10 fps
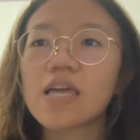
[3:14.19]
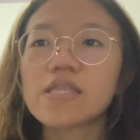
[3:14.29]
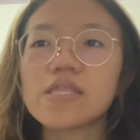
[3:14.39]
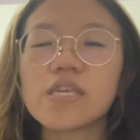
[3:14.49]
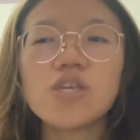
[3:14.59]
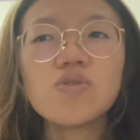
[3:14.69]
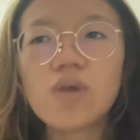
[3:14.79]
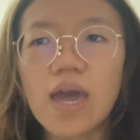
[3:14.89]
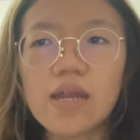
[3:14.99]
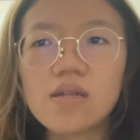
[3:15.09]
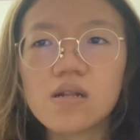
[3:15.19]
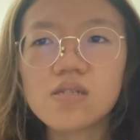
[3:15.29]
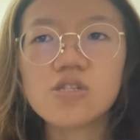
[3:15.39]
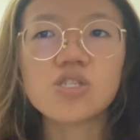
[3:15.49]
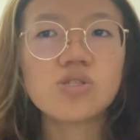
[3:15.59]
The UN
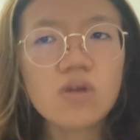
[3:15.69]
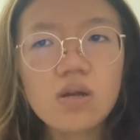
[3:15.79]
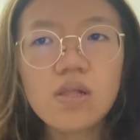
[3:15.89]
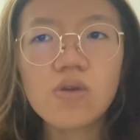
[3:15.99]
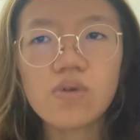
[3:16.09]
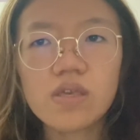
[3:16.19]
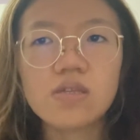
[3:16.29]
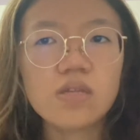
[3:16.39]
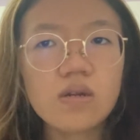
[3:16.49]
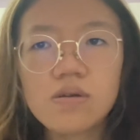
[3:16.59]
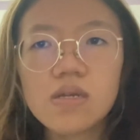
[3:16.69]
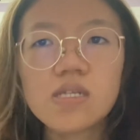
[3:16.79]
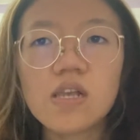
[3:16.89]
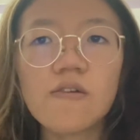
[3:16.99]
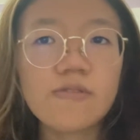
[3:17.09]
also struggling with a
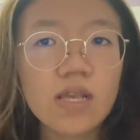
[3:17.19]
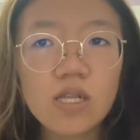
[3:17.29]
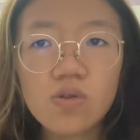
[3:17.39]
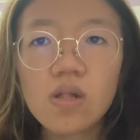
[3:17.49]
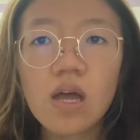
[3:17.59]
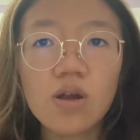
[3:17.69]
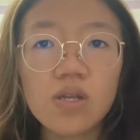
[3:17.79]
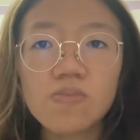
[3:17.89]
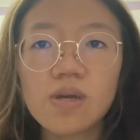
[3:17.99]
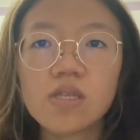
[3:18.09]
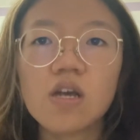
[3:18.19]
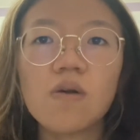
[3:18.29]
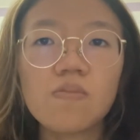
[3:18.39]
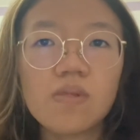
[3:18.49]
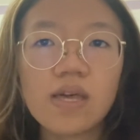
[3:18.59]
series of sexual harassment
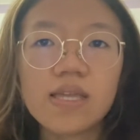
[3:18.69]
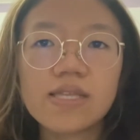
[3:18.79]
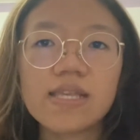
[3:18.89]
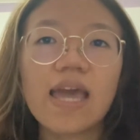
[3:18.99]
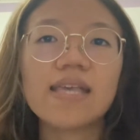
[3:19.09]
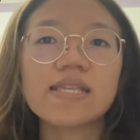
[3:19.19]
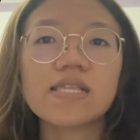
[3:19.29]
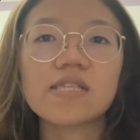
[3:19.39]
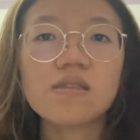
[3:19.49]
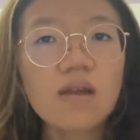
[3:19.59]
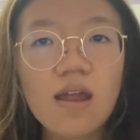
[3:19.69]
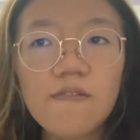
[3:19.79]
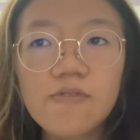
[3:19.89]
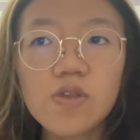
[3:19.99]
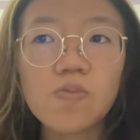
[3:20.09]
complaints as it
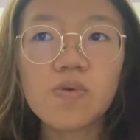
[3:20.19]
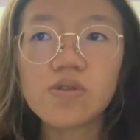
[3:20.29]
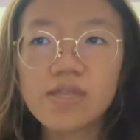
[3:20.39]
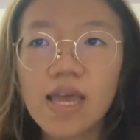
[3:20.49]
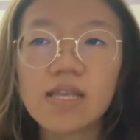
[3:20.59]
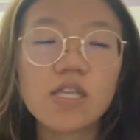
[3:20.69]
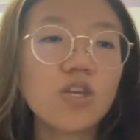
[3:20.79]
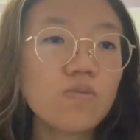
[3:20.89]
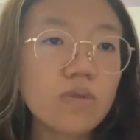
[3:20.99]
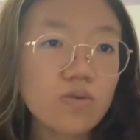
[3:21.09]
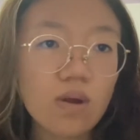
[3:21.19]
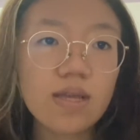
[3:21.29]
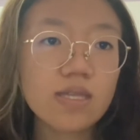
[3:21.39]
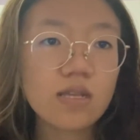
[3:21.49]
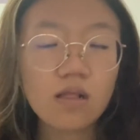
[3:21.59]
strives to protect human
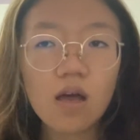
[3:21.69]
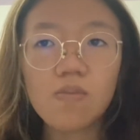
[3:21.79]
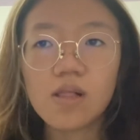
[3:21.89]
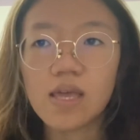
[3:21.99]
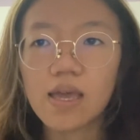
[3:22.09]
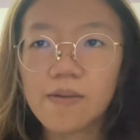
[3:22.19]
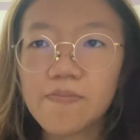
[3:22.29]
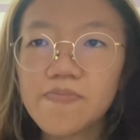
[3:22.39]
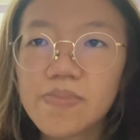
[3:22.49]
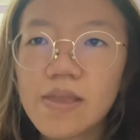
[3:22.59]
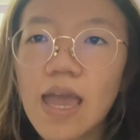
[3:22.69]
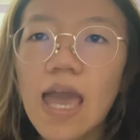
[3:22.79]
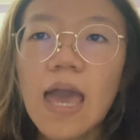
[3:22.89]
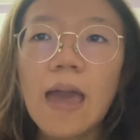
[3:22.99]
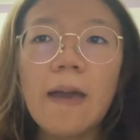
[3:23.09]
rights globally.
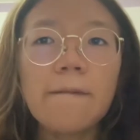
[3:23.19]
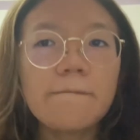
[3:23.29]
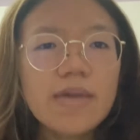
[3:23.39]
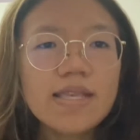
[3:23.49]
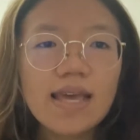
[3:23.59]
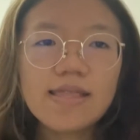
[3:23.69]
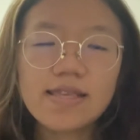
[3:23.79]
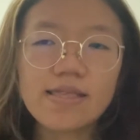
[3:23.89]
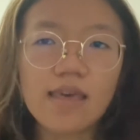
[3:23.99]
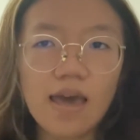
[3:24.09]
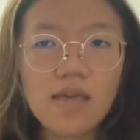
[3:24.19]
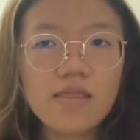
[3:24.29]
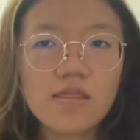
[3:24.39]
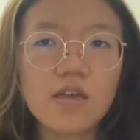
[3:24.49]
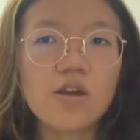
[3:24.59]
Besides that,
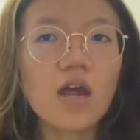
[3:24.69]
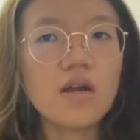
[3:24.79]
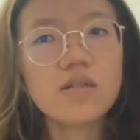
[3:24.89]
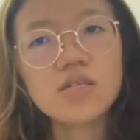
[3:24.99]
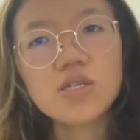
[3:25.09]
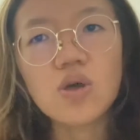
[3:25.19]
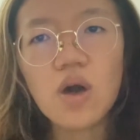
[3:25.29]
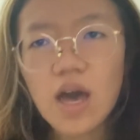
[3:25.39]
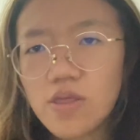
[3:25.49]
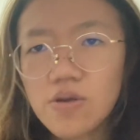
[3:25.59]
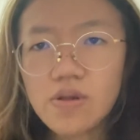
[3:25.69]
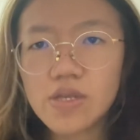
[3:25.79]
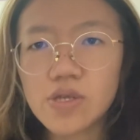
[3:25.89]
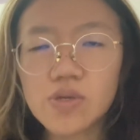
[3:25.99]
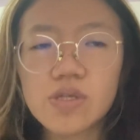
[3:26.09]
there are also other
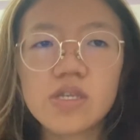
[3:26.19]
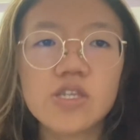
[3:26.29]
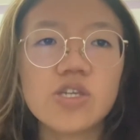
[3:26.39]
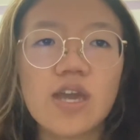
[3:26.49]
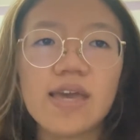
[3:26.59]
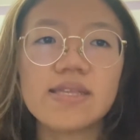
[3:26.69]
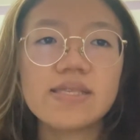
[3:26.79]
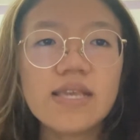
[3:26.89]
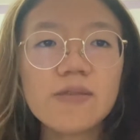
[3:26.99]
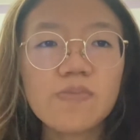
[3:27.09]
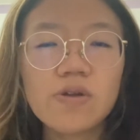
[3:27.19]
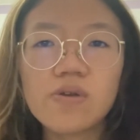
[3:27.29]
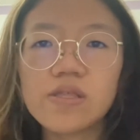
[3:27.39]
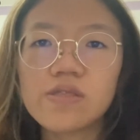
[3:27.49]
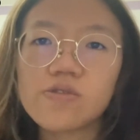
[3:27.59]
issues such as
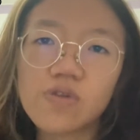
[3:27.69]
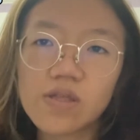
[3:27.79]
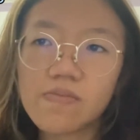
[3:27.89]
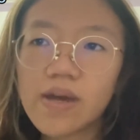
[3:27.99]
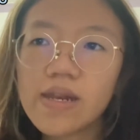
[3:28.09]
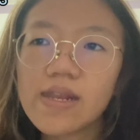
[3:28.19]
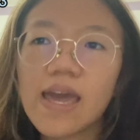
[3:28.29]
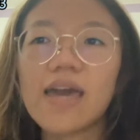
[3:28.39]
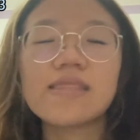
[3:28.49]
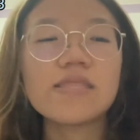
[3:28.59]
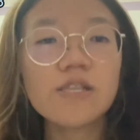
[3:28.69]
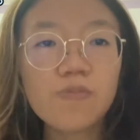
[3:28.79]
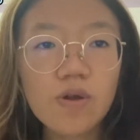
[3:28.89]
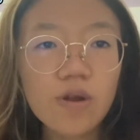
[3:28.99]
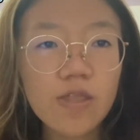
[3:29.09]
disparate treatment and
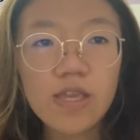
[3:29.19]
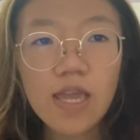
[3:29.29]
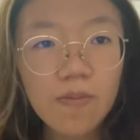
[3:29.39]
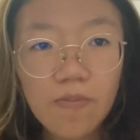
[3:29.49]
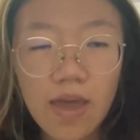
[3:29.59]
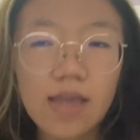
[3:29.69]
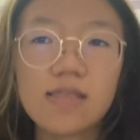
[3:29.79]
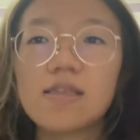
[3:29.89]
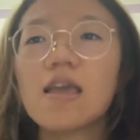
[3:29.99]
disparate impact.